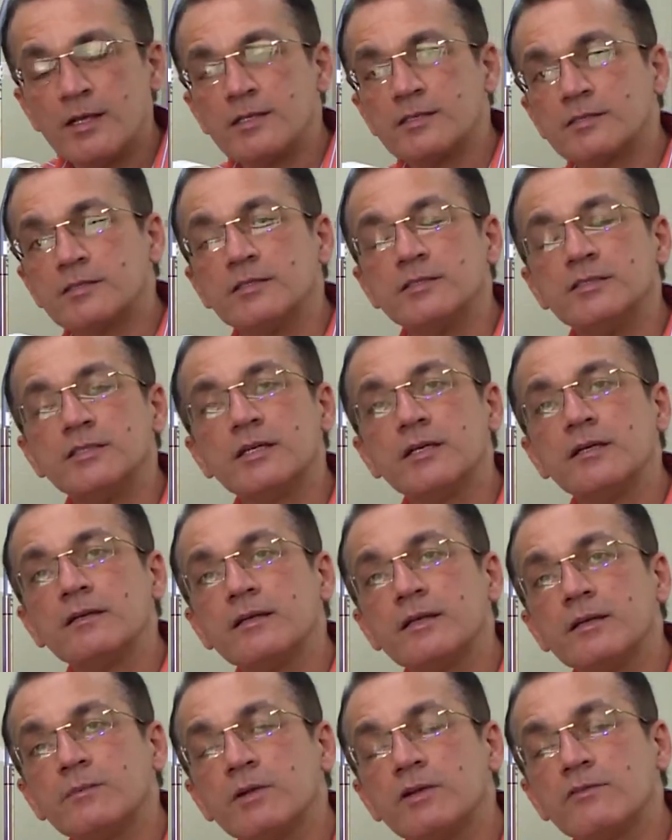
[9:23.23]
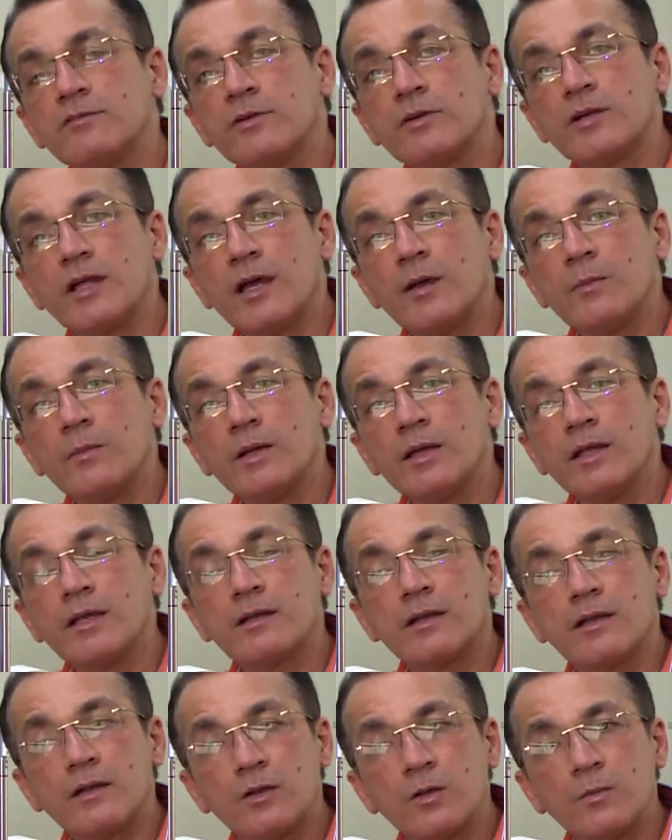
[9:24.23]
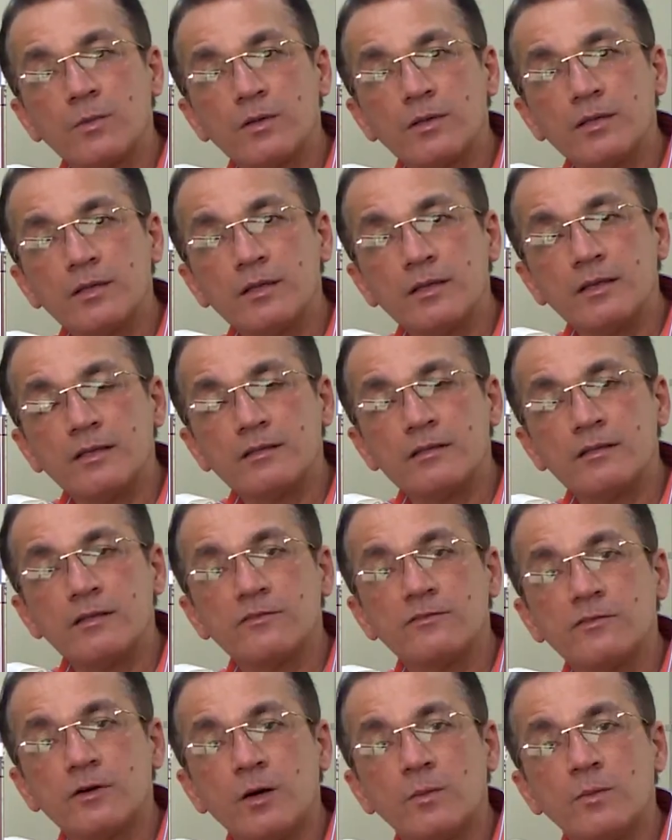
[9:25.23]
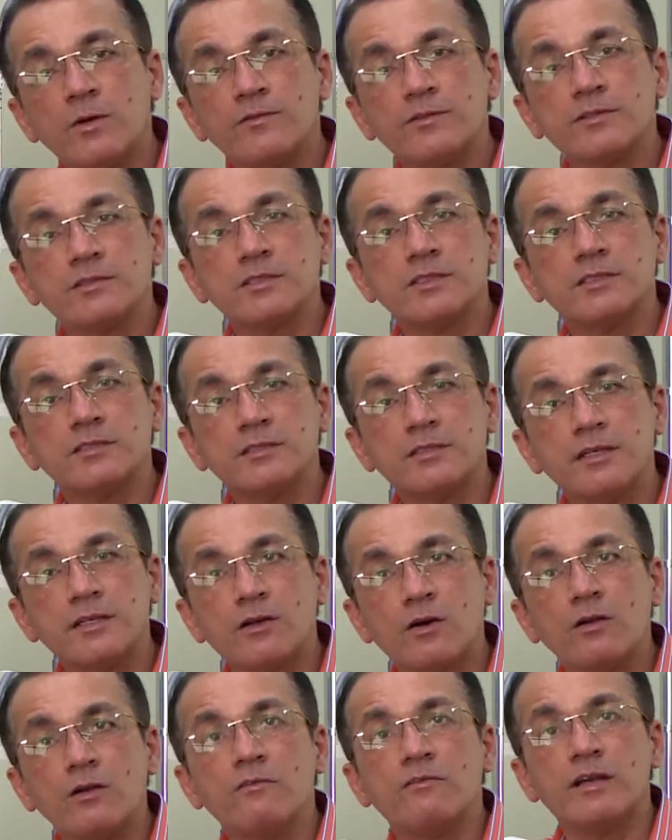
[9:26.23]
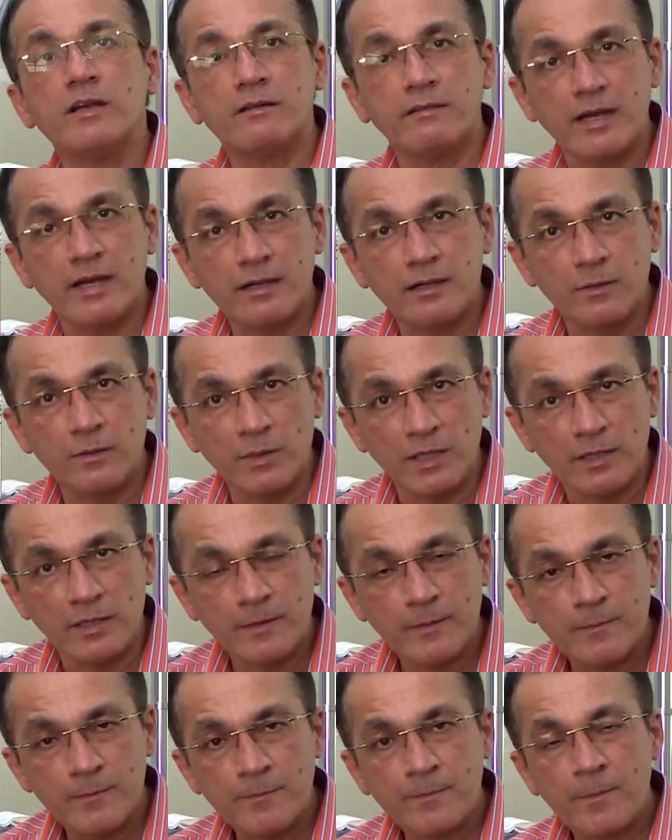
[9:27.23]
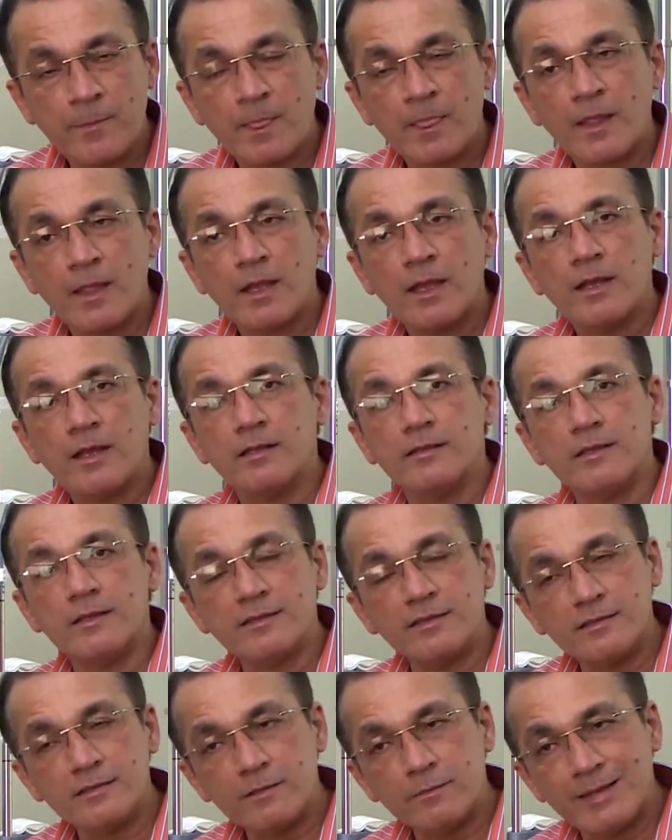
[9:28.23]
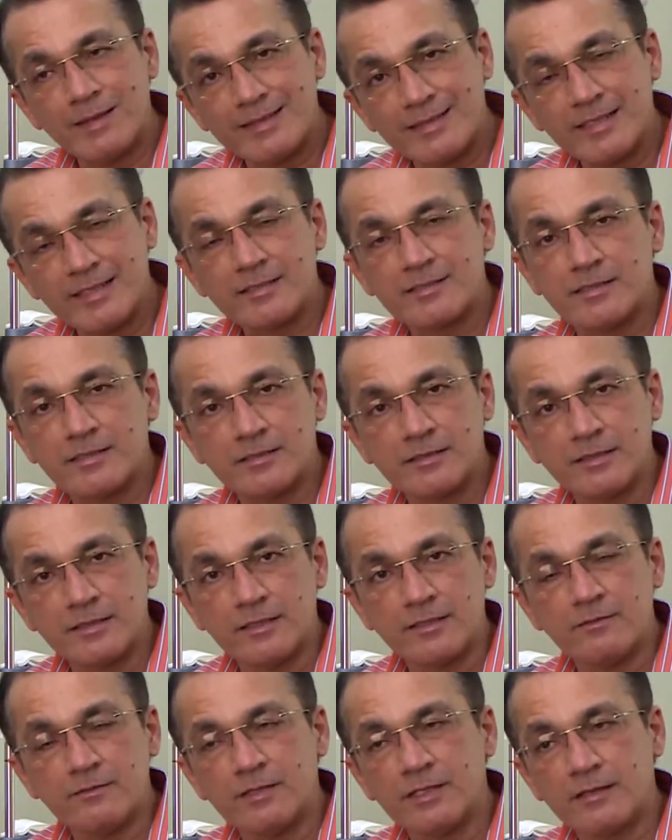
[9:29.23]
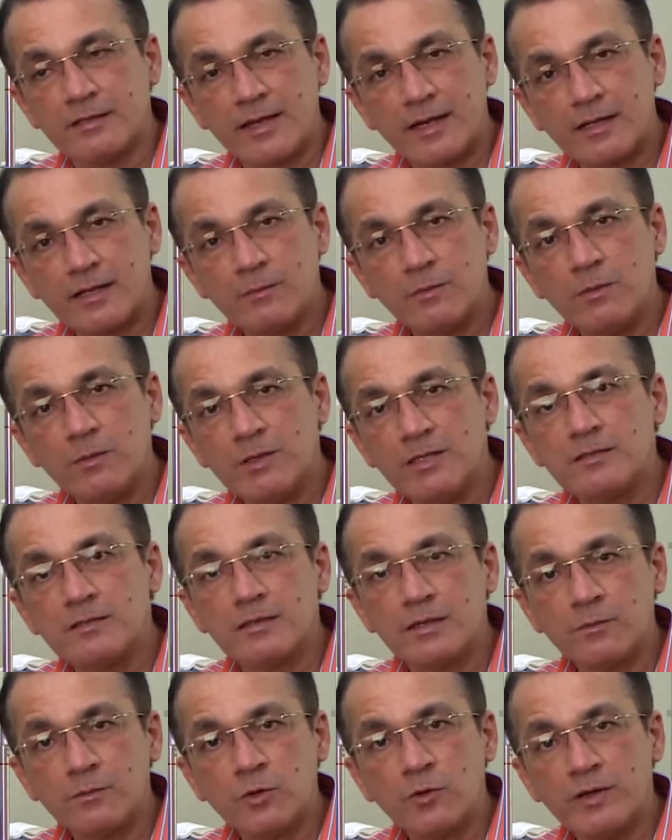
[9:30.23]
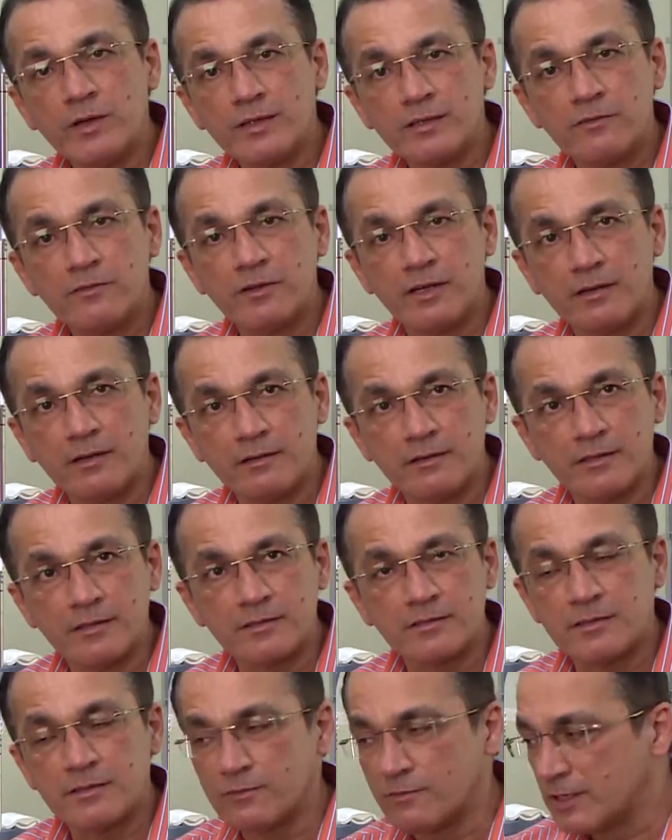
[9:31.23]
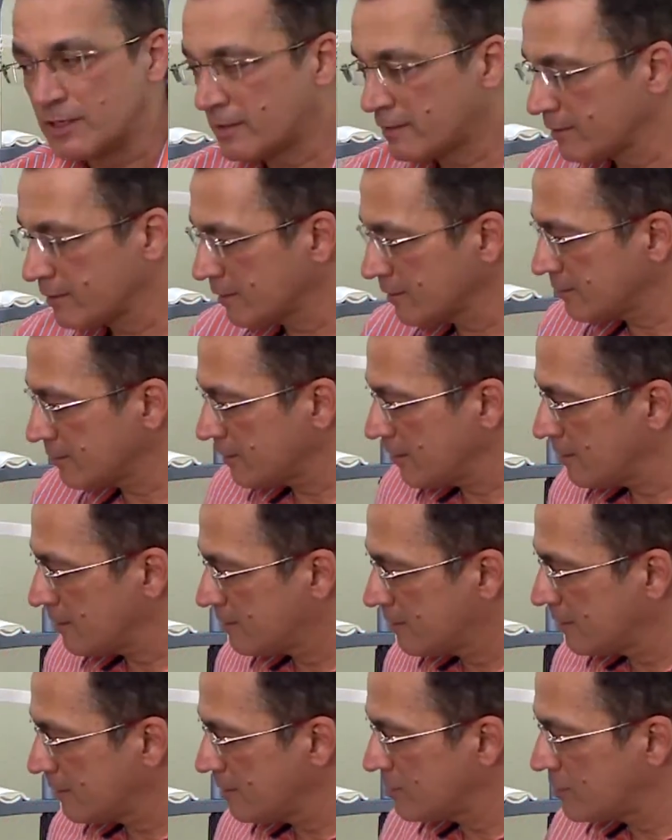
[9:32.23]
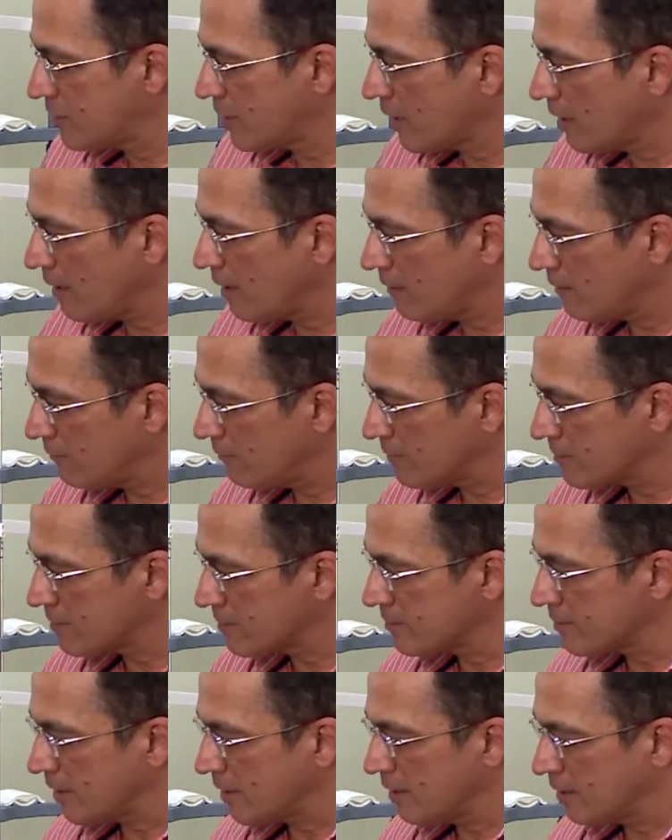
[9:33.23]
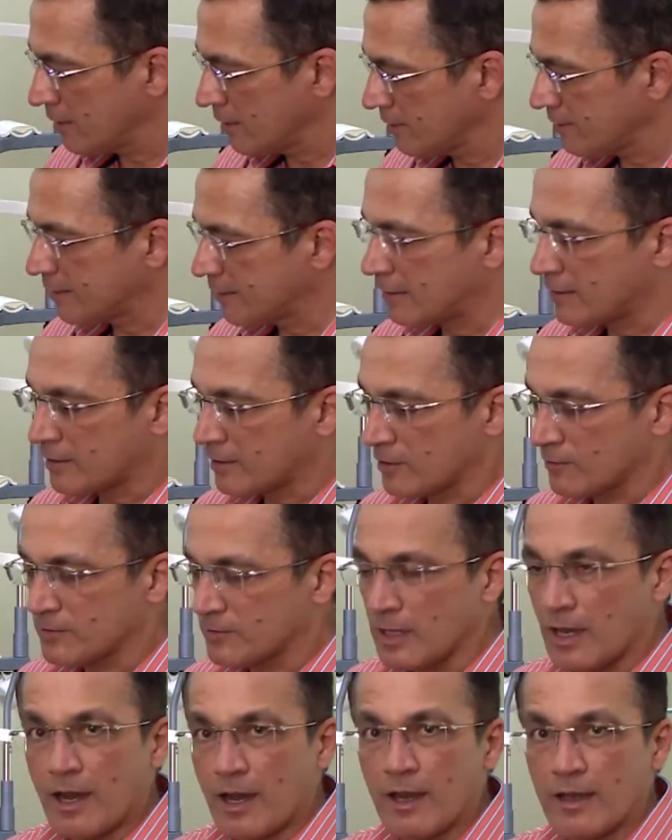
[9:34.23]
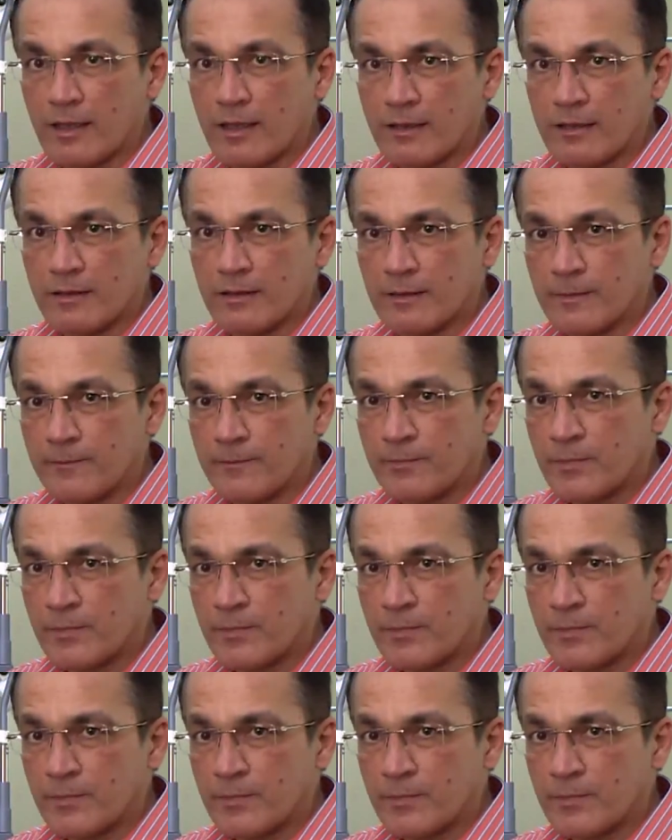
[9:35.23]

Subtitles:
Surgical treatment for diabetic retinopathy is in the form of a surgery called vitrectomy. This is the basic surgery. Vitrectomy means removing the vitreous. The vitreous is the gel which is in the center of the eye here.